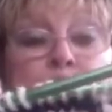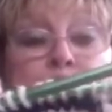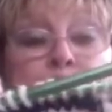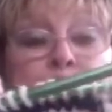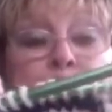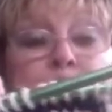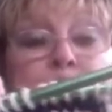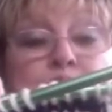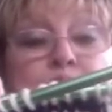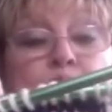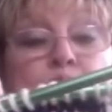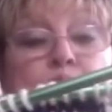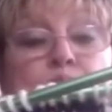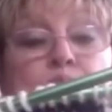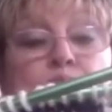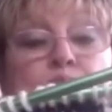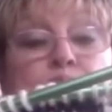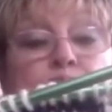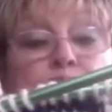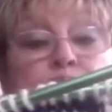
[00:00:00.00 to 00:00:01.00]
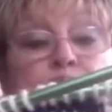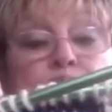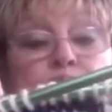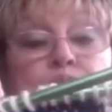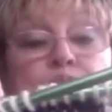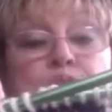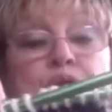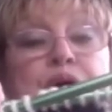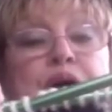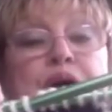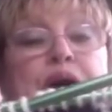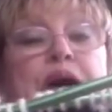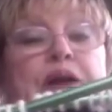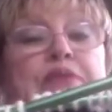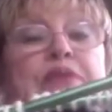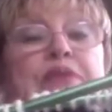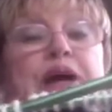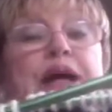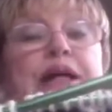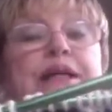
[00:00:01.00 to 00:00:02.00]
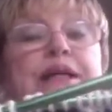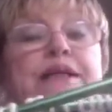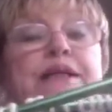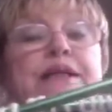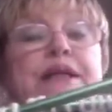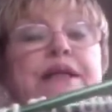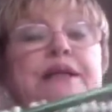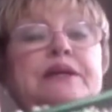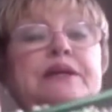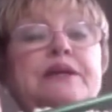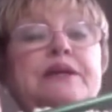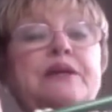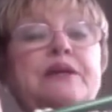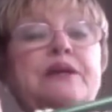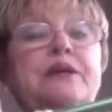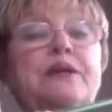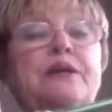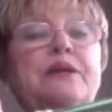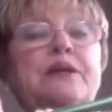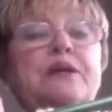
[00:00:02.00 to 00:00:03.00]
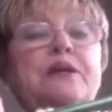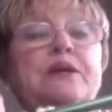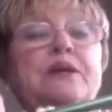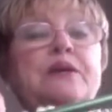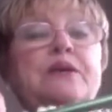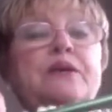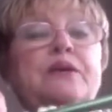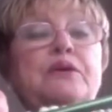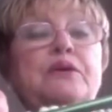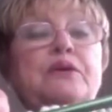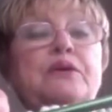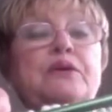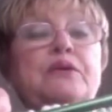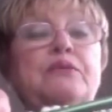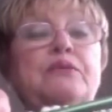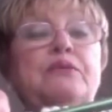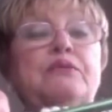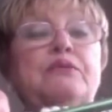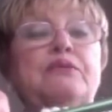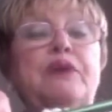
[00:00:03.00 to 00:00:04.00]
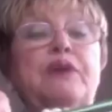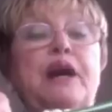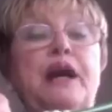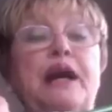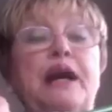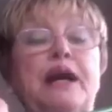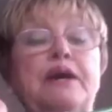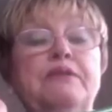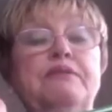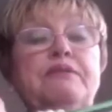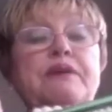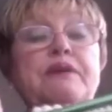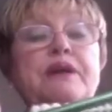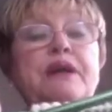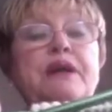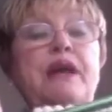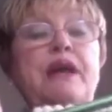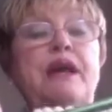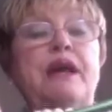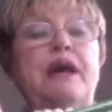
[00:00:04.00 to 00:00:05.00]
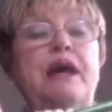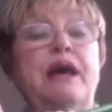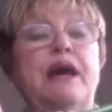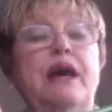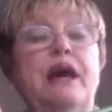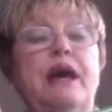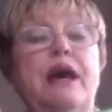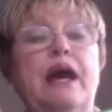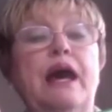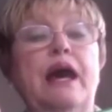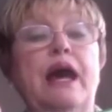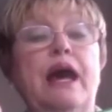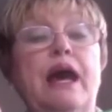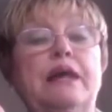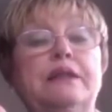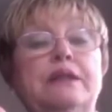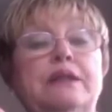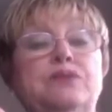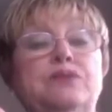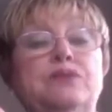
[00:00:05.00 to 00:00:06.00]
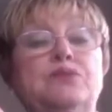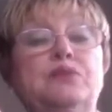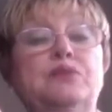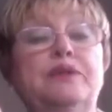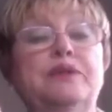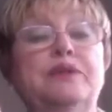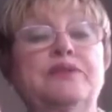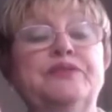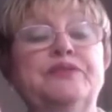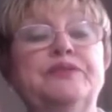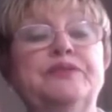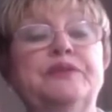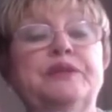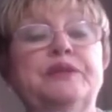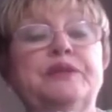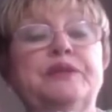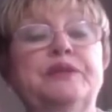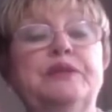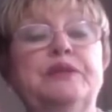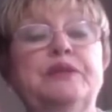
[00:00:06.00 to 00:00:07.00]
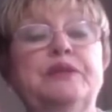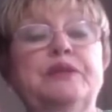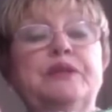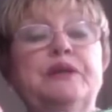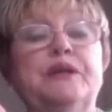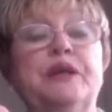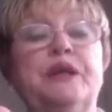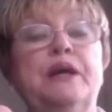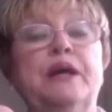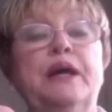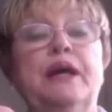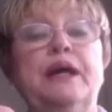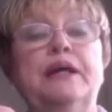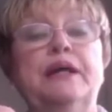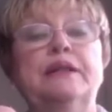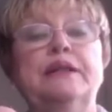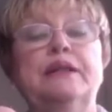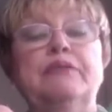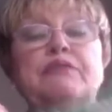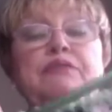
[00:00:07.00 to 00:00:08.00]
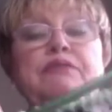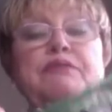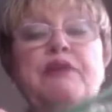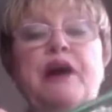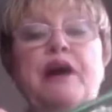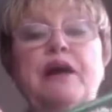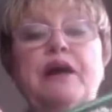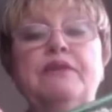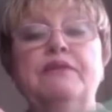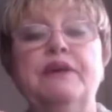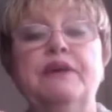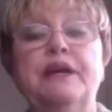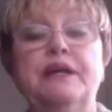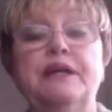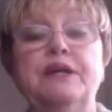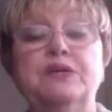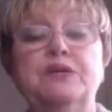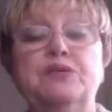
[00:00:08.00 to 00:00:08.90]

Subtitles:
So you're going to have, I did 5 and a twist, and then 5 and a